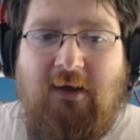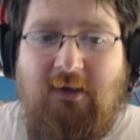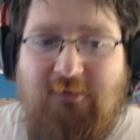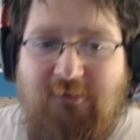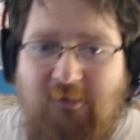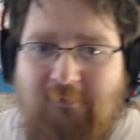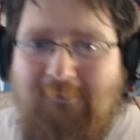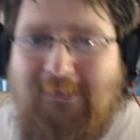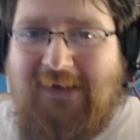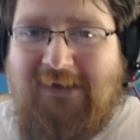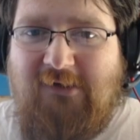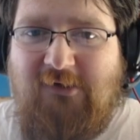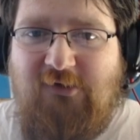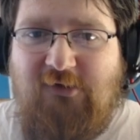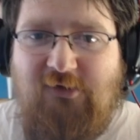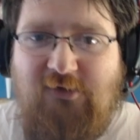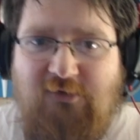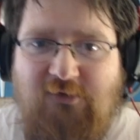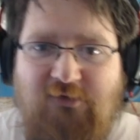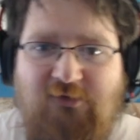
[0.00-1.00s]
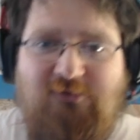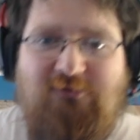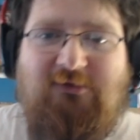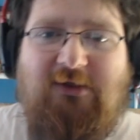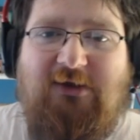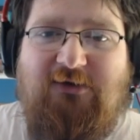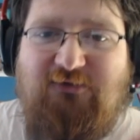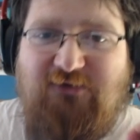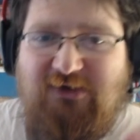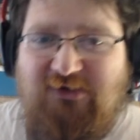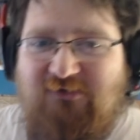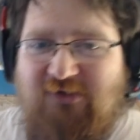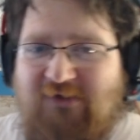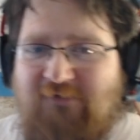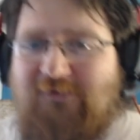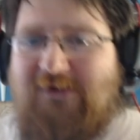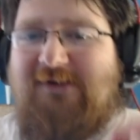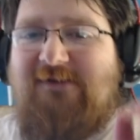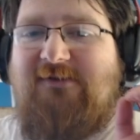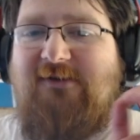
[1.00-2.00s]
the mana that she
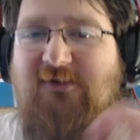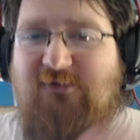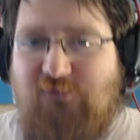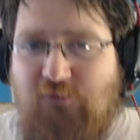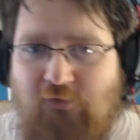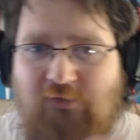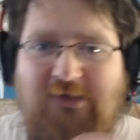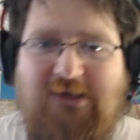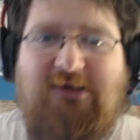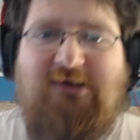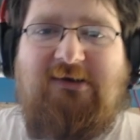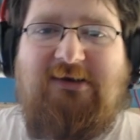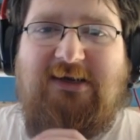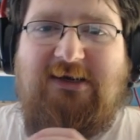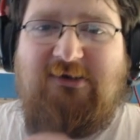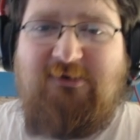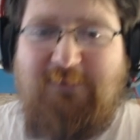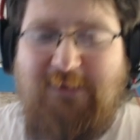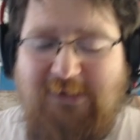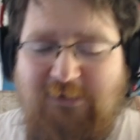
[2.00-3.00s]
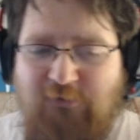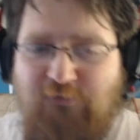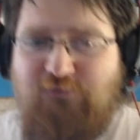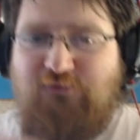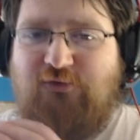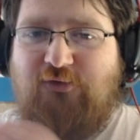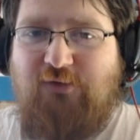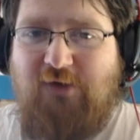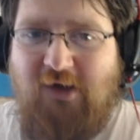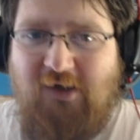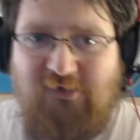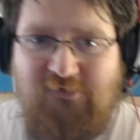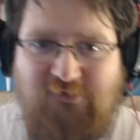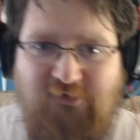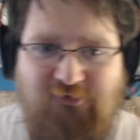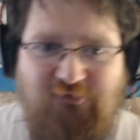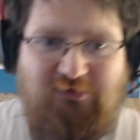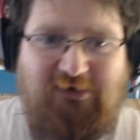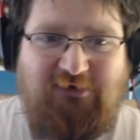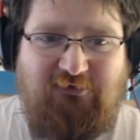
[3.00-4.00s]
generates does not need to be used to cast a
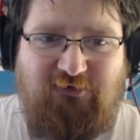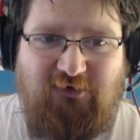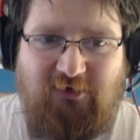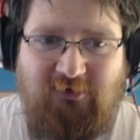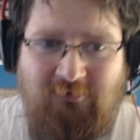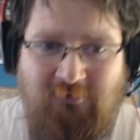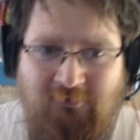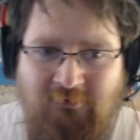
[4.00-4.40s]
creature,